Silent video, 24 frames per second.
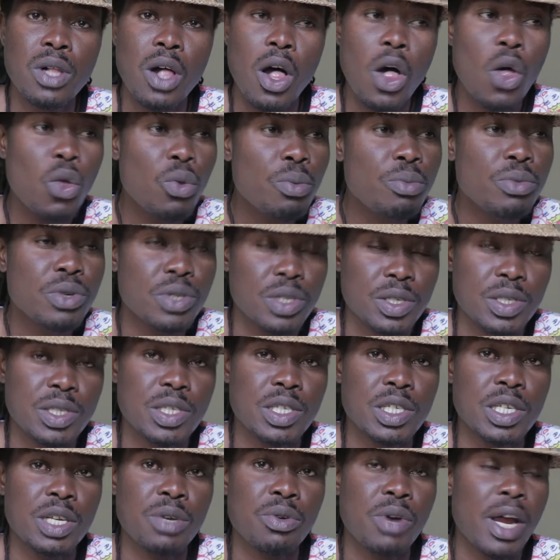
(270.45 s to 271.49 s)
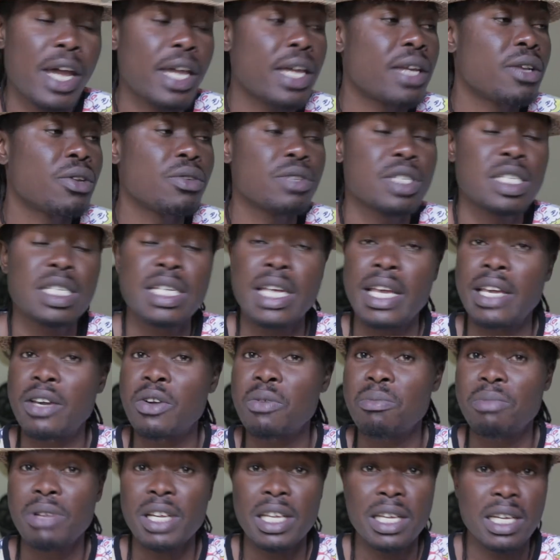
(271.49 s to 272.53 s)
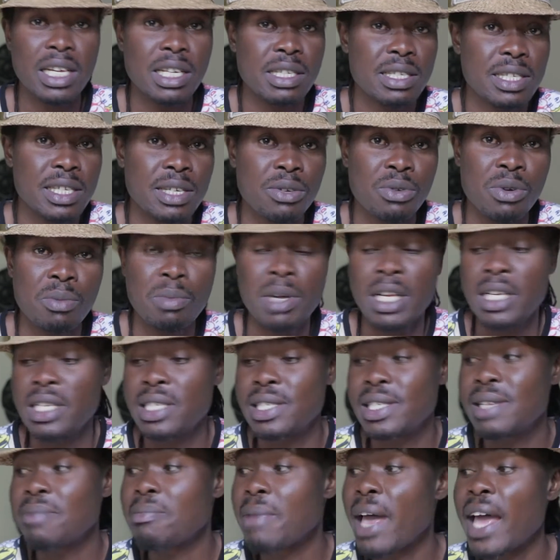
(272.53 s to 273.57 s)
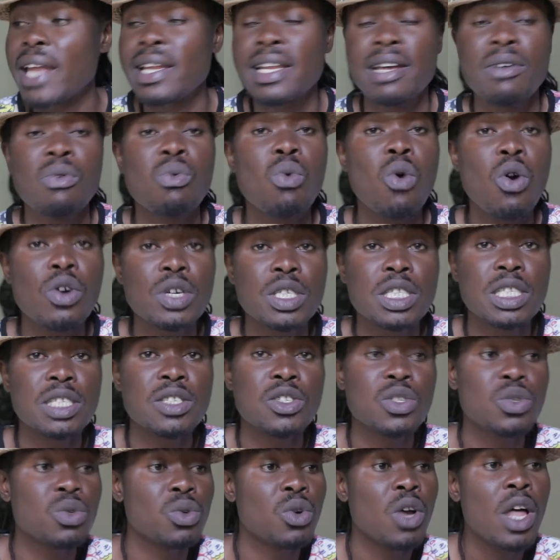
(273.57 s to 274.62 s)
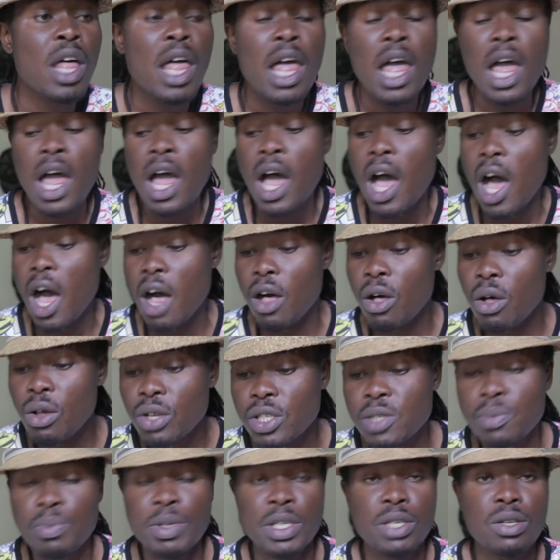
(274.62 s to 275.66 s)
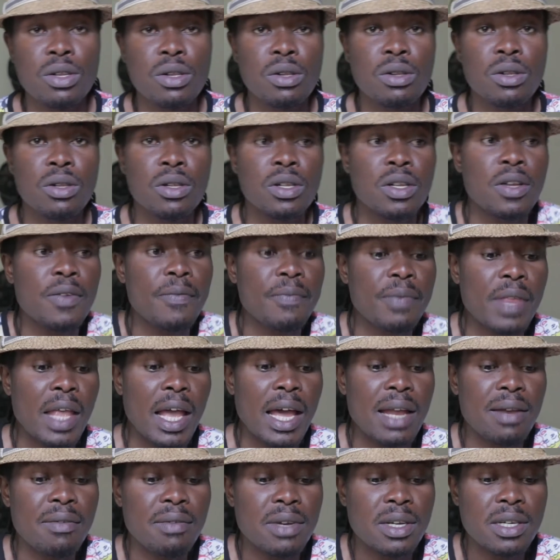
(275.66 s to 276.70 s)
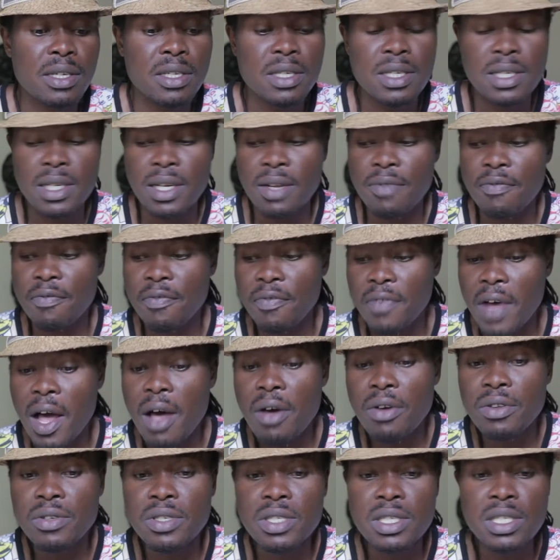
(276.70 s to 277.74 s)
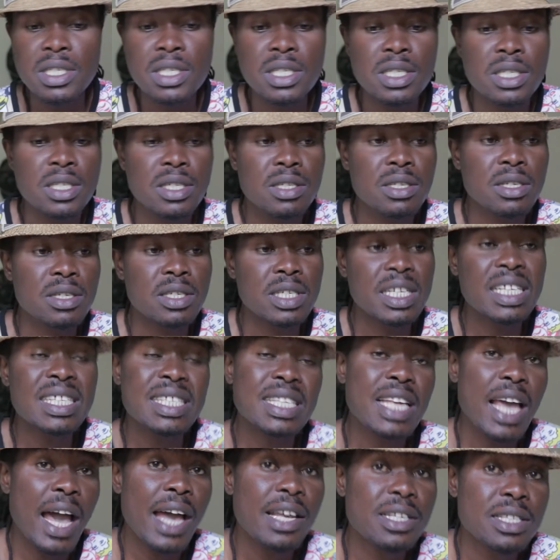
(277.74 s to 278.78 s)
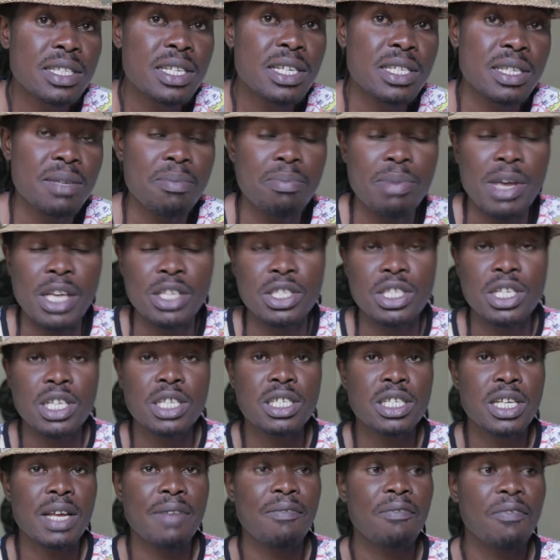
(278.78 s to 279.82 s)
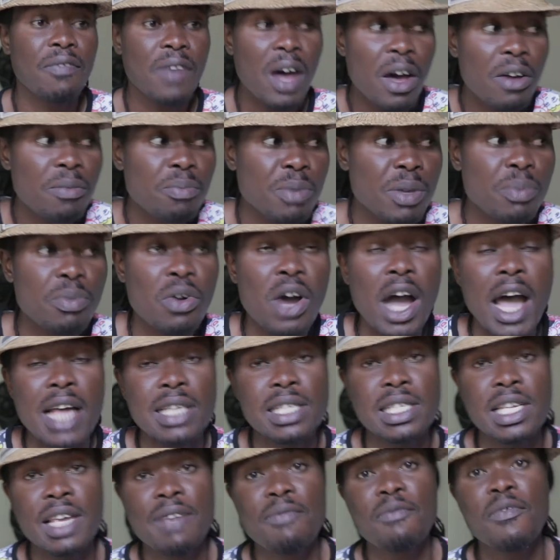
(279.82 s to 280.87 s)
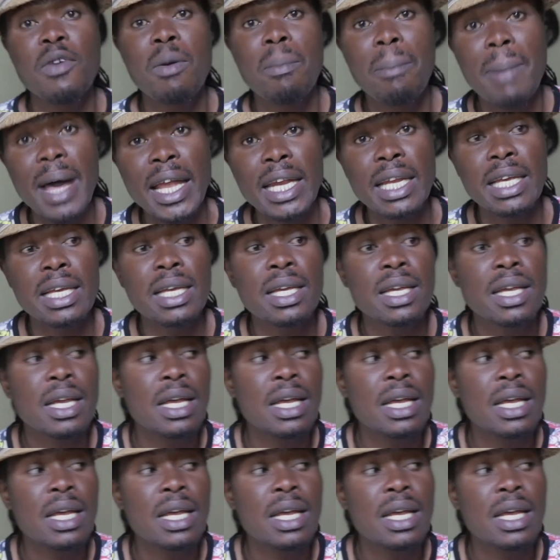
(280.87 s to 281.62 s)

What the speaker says: Almost zero. I cannot say completely zero, but he's the man that walked into a hospital and found, disguised as a patient, and found people asking for money.